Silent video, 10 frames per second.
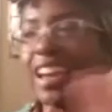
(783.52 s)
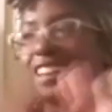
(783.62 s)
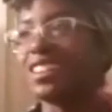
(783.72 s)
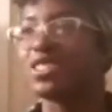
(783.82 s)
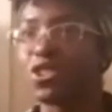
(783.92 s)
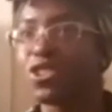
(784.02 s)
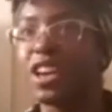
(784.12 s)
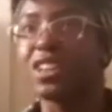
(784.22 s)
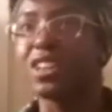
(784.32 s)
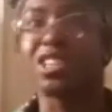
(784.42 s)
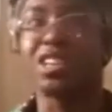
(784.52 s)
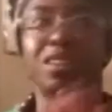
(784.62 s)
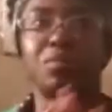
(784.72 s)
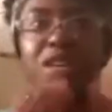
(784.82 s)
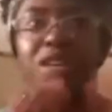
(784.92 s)
and its
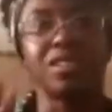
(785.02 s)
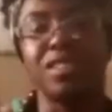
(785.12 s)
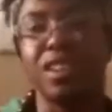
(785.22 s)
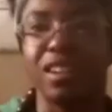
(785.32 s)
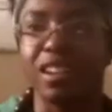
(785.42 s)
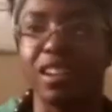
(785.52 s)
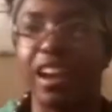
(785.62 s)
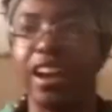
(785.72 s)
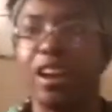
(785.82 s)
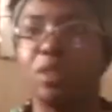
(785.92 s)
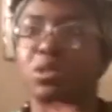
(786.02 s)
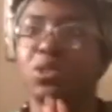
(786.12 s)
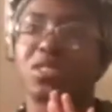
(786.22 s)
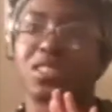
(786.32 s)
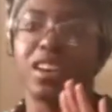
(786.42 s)
creation because it's done in a lab. So
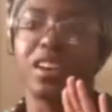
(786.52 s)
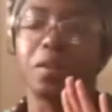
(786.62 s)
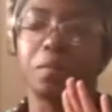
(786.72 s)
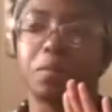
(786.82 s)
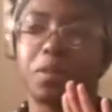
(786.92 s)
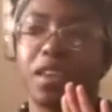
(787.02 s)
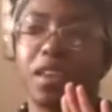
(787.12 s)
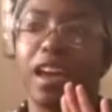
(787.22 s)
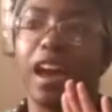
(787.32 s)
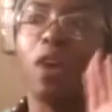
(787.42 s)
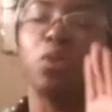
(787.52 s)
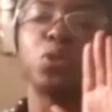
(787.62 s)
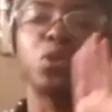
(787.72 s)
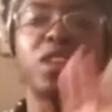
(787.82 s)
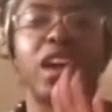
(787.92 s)
it's like, how
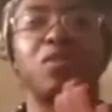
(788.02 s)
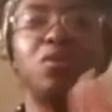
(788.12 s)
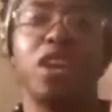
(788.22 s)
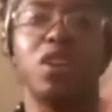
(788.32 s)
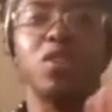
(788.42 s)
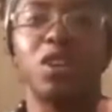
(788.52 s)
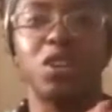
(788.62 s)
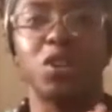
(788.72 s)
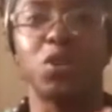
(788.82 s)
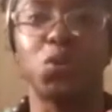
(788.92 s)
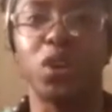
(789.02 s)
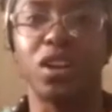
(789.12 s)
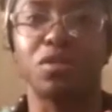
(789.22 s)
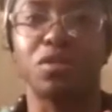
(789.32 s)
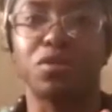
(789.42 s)
will that vary
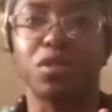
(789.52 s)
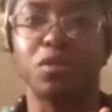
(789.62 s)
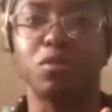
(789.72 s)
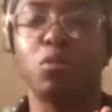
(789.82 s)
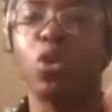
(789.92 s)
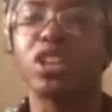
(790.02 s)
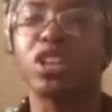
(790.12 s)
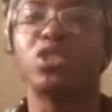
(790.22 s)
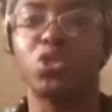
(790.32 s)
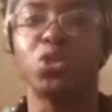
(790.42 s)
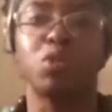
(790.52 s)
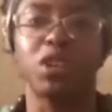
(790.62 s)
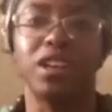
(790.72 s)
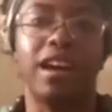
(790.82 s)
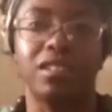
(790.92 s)
with more consumer
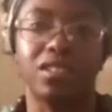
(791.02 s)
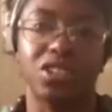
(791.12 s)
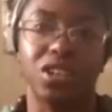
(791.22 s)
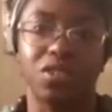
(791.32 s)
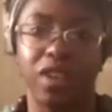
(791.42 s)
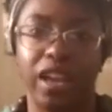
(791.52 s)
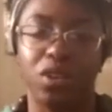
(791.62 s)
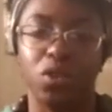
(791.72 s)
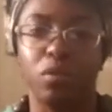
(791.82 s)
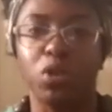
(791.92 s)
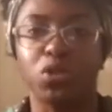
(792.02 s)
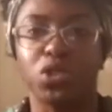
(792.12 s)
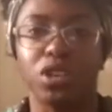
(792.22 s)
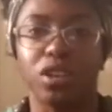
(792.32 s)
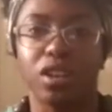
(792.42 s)
knowledge of Nano-Emulsion?